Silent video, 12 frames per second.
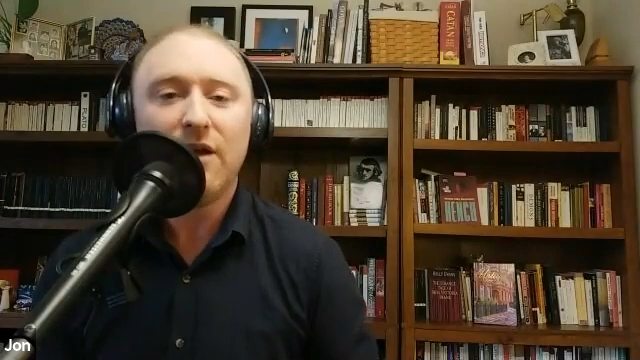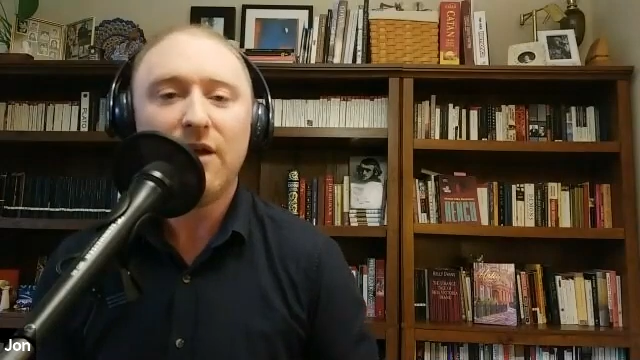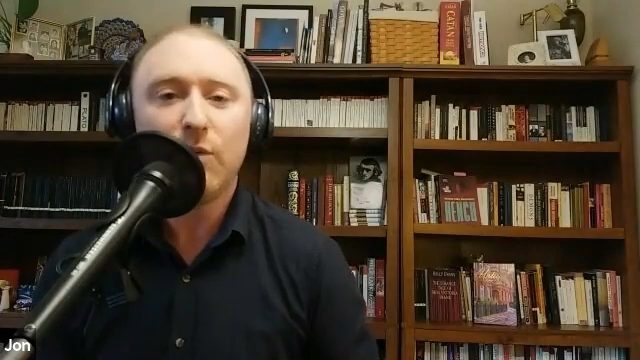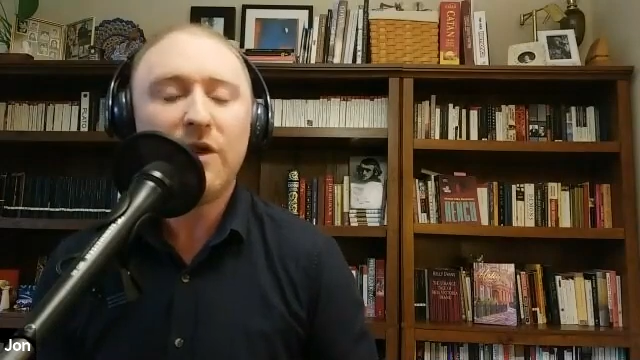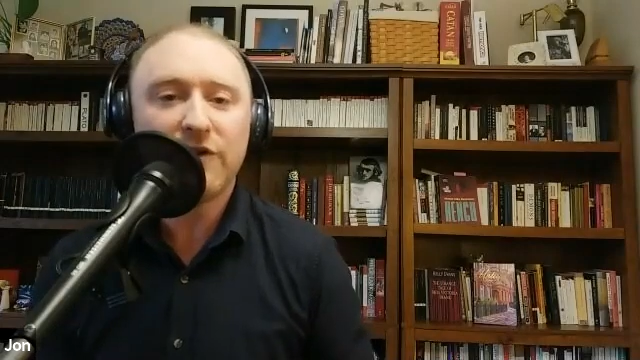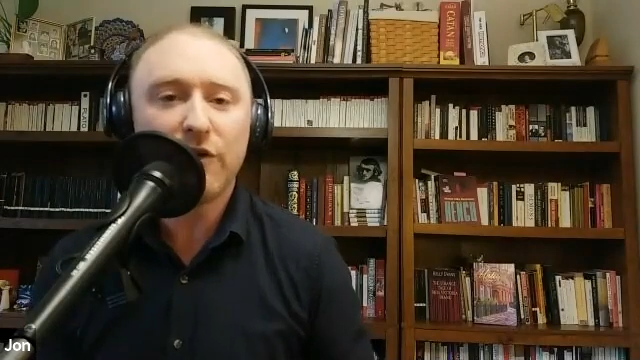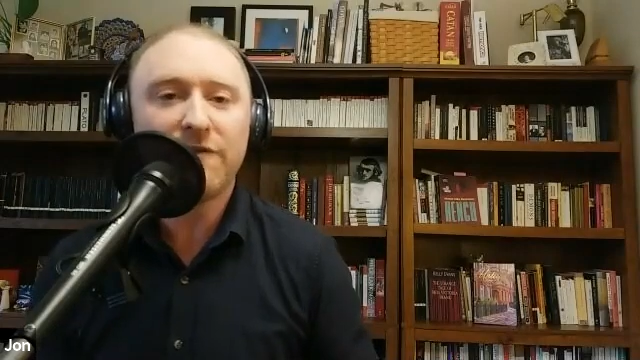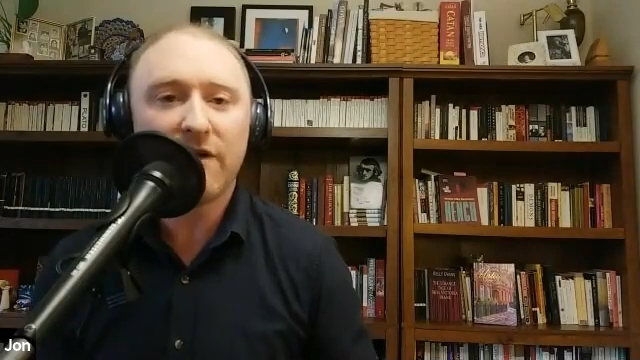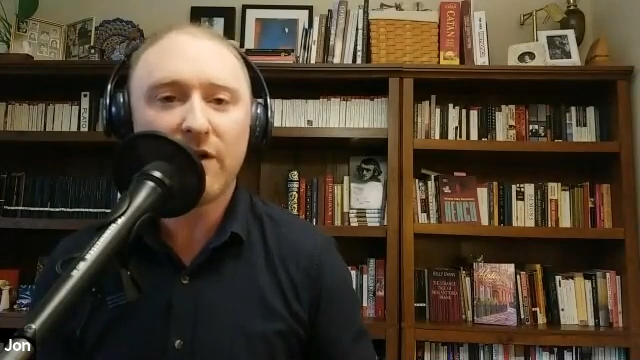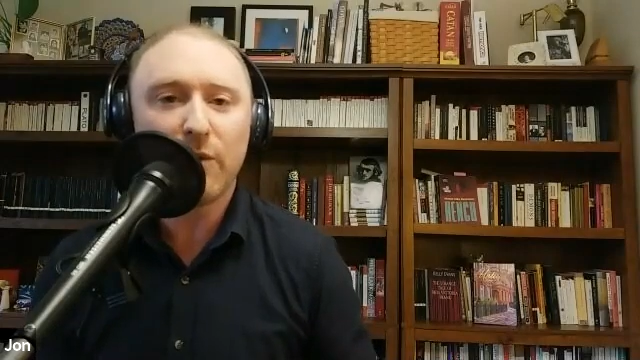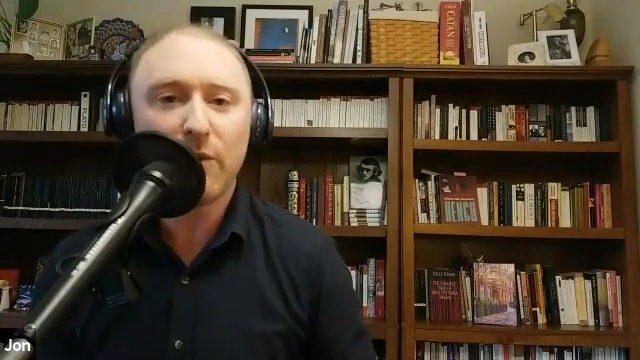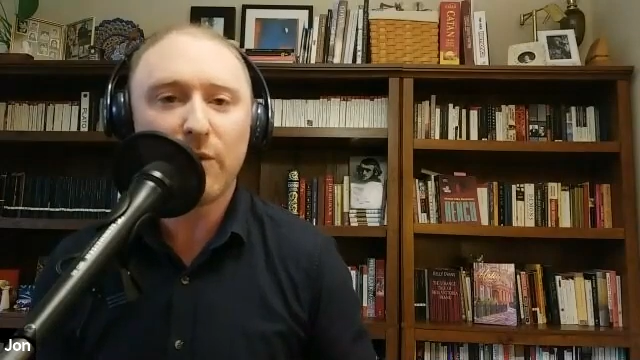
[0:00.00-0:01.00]
we are so
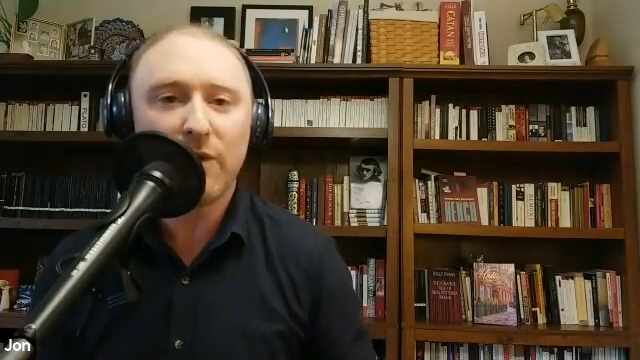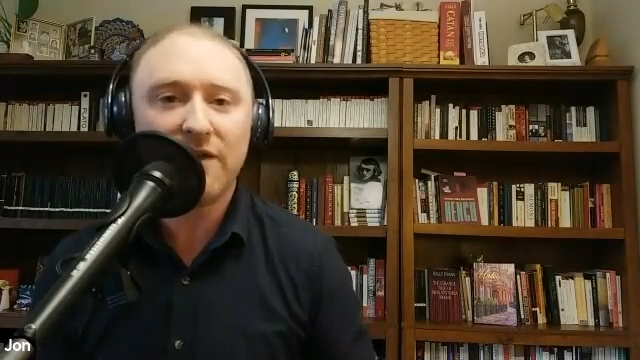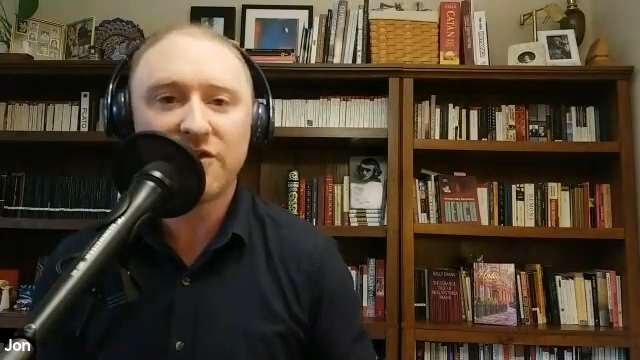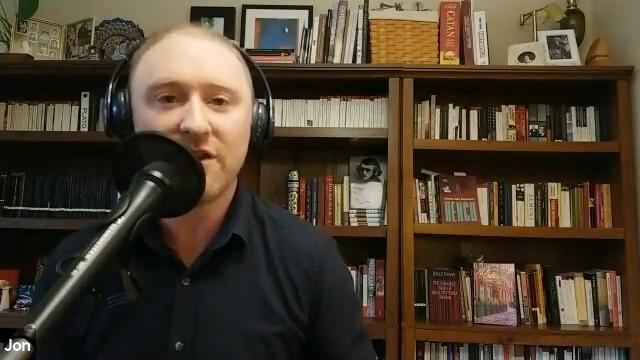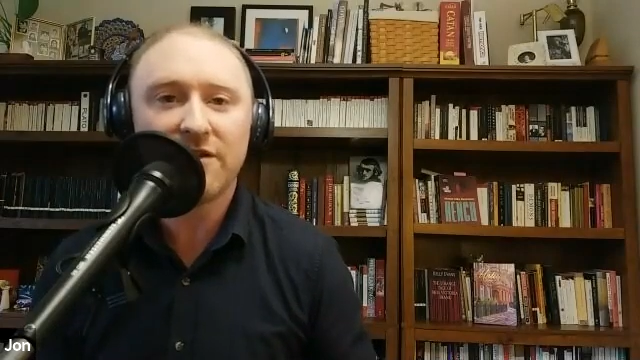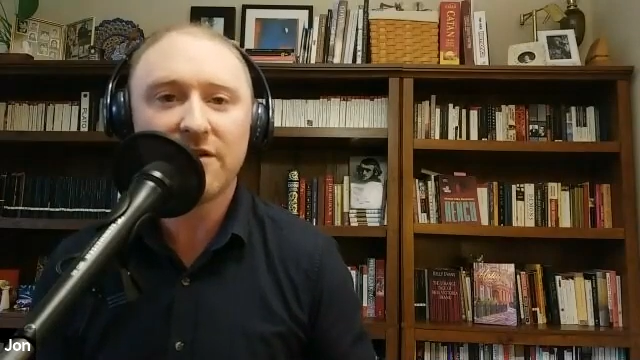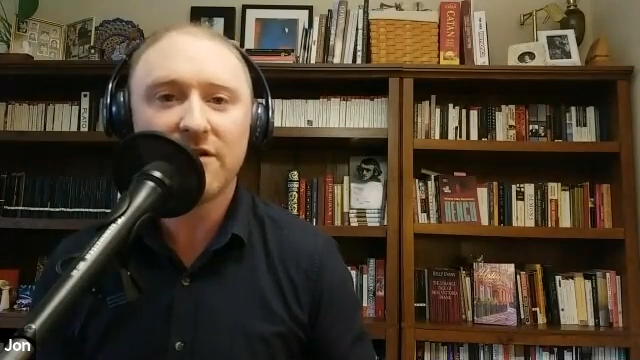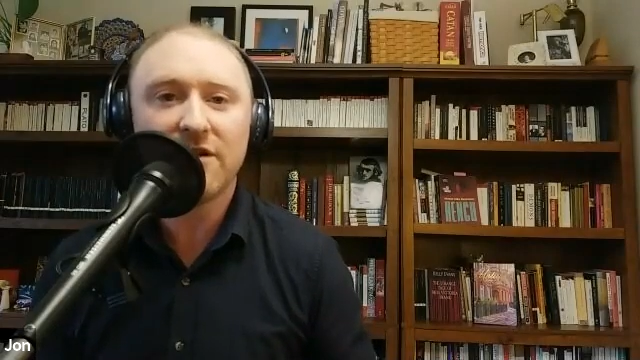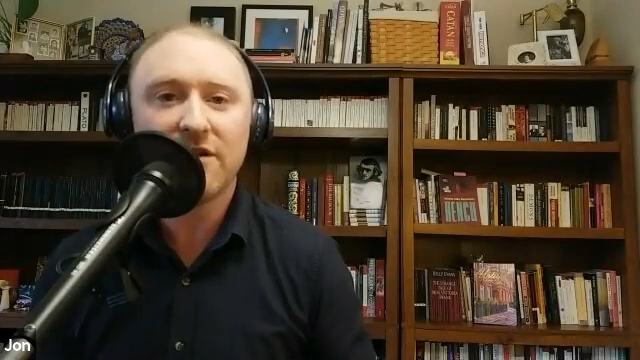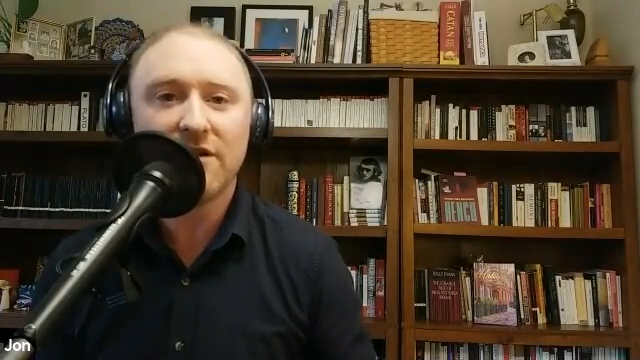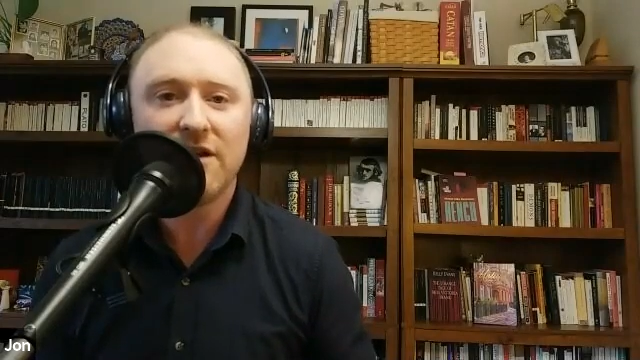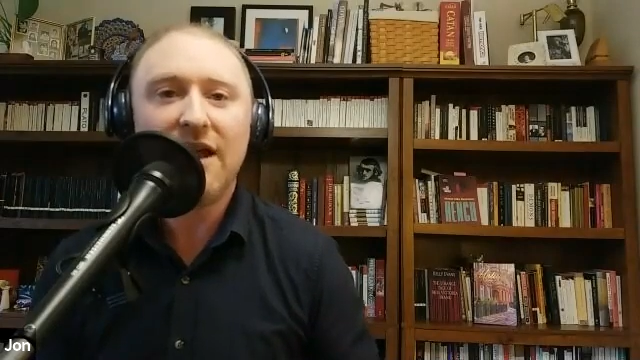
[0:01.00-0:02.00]
far away from each
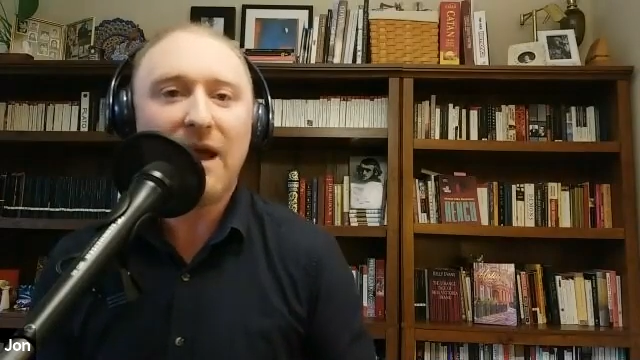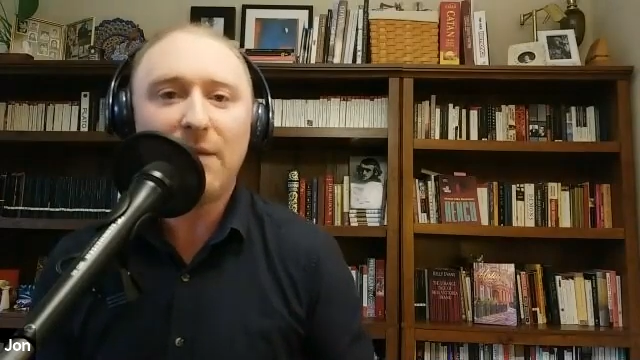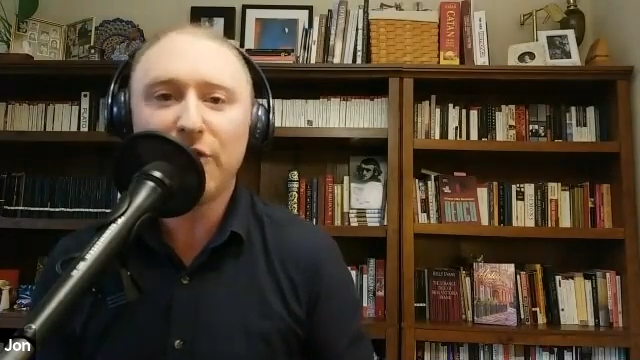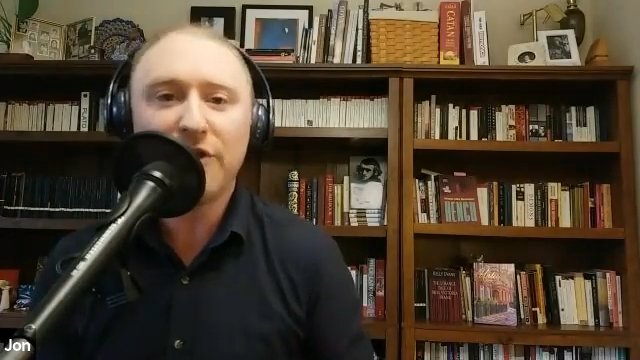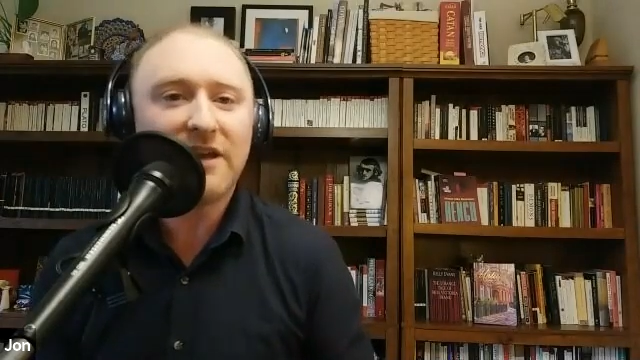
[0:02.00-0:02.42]
other. I'm looking